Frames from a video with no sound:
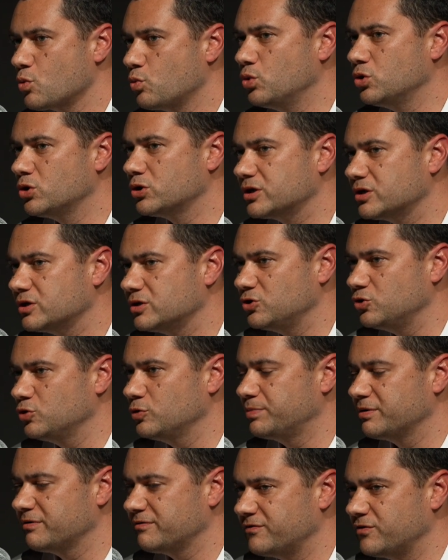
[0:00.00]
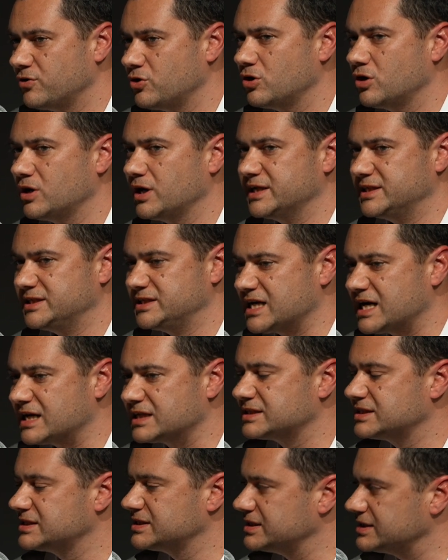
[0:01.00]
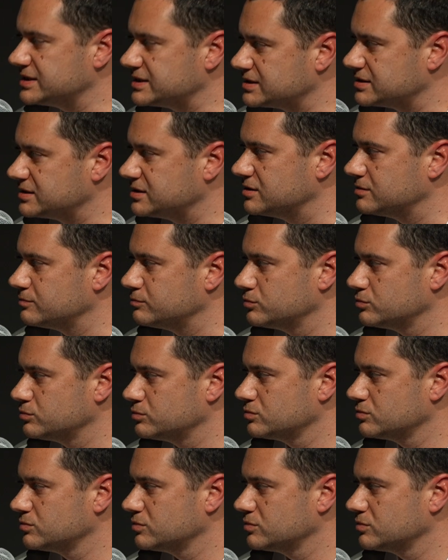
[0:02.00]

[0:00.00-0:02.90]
wouldn't you prefer a just system?